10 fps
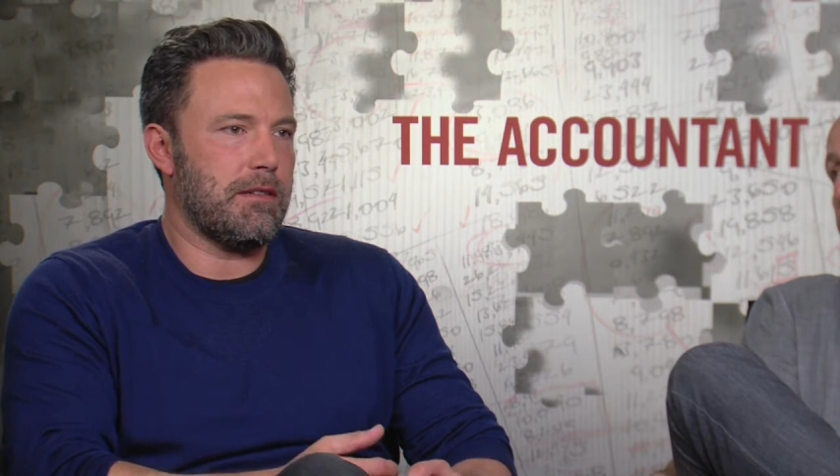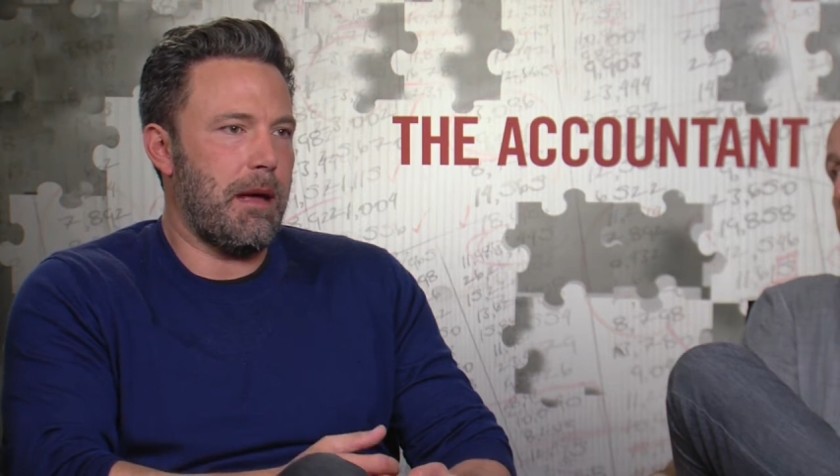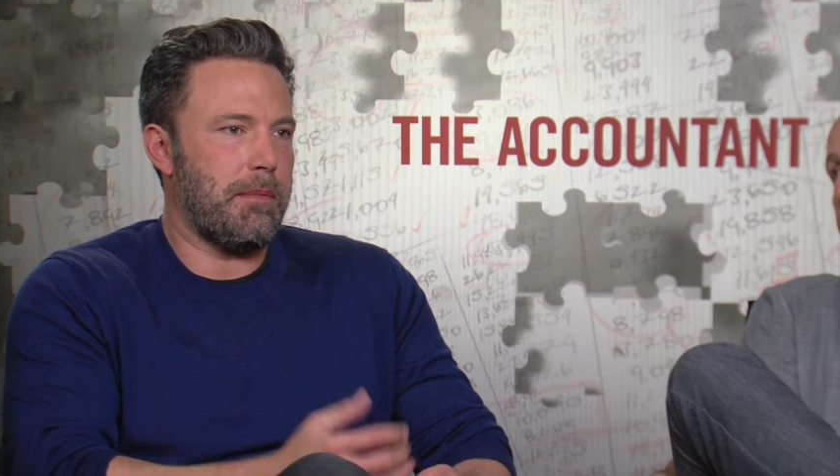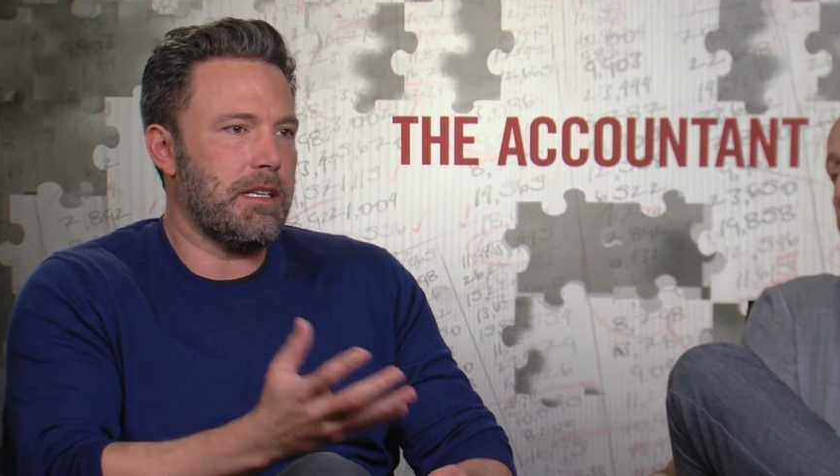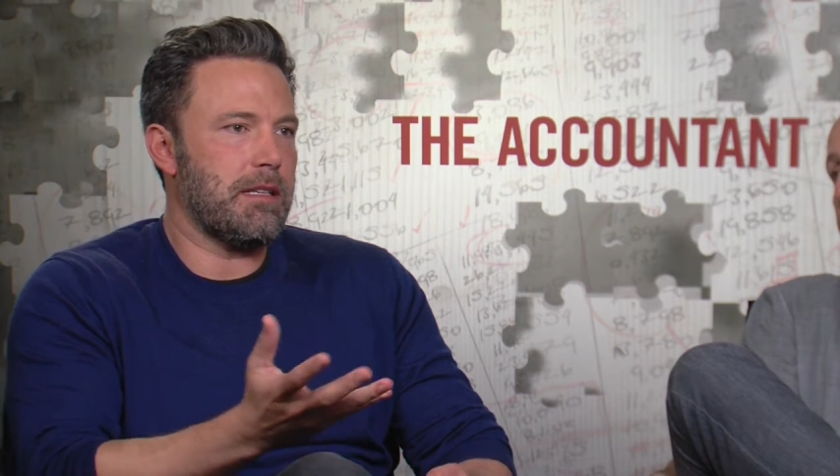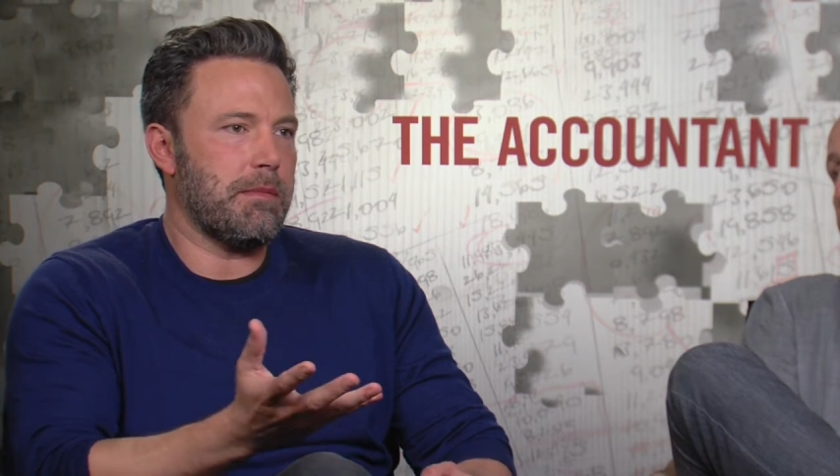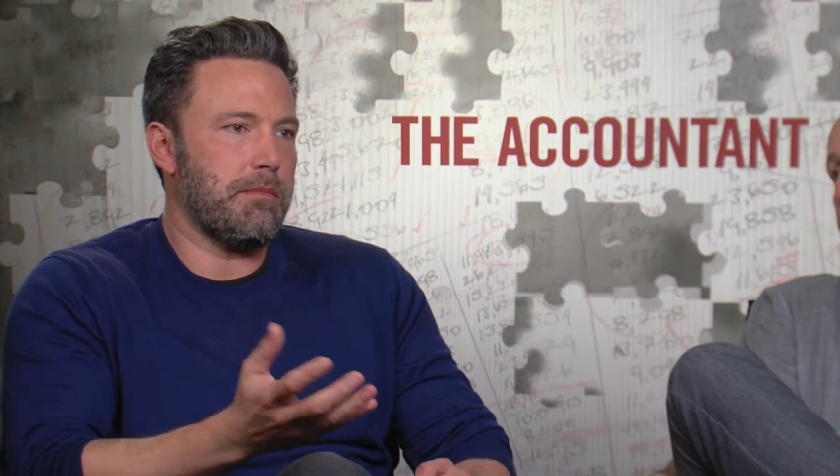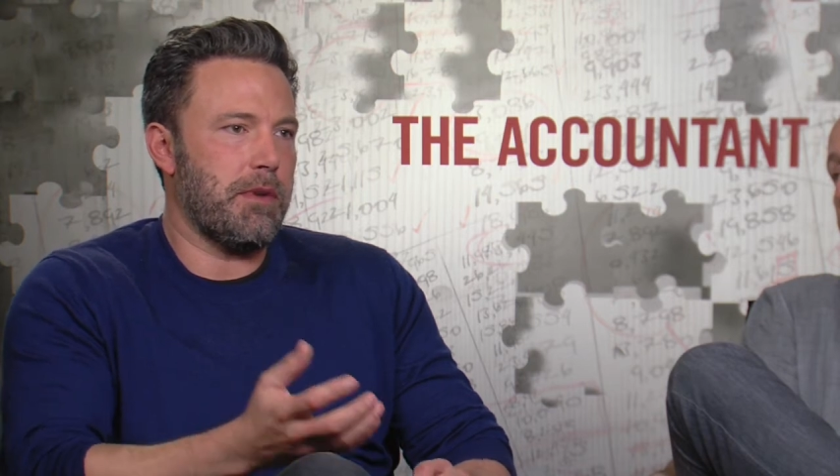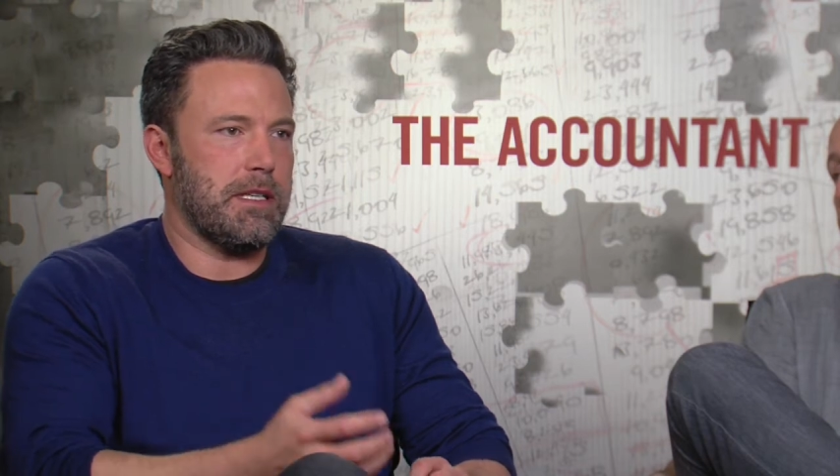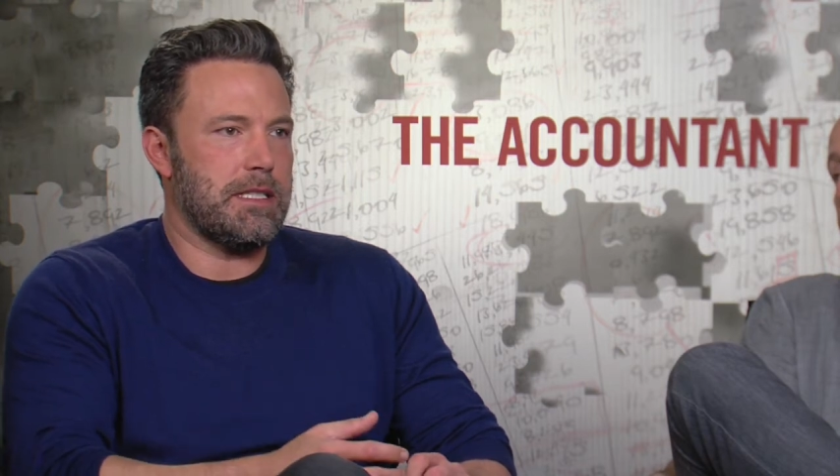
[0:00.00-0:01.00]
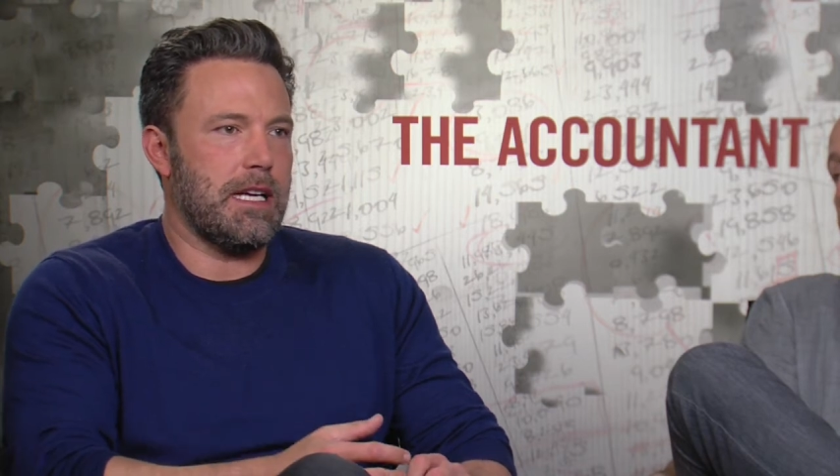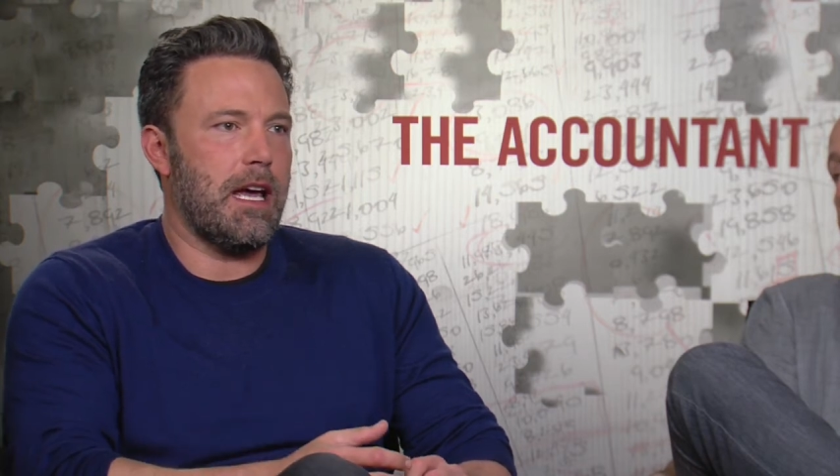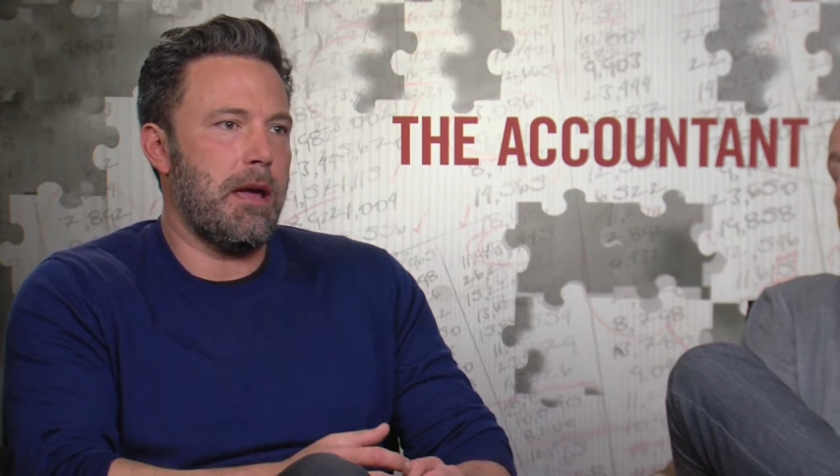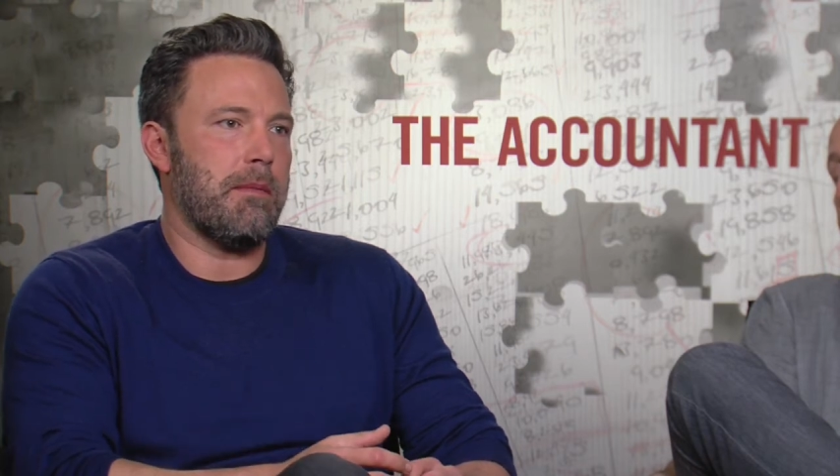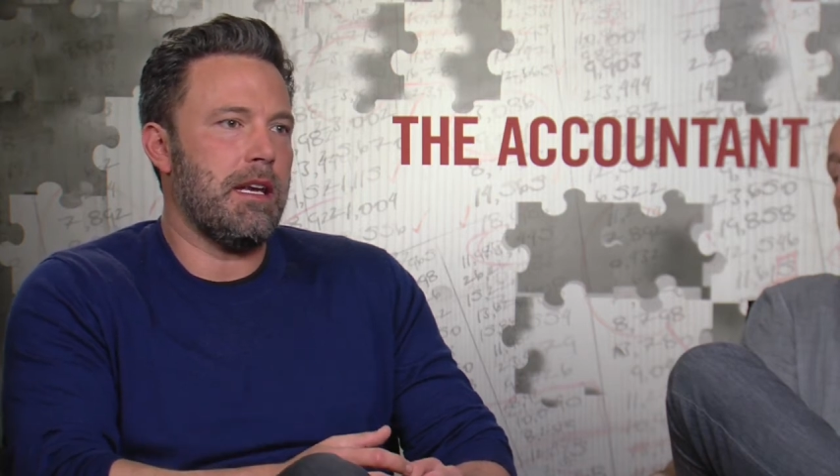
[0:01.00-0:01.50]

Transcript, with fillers: happening to them in the present time.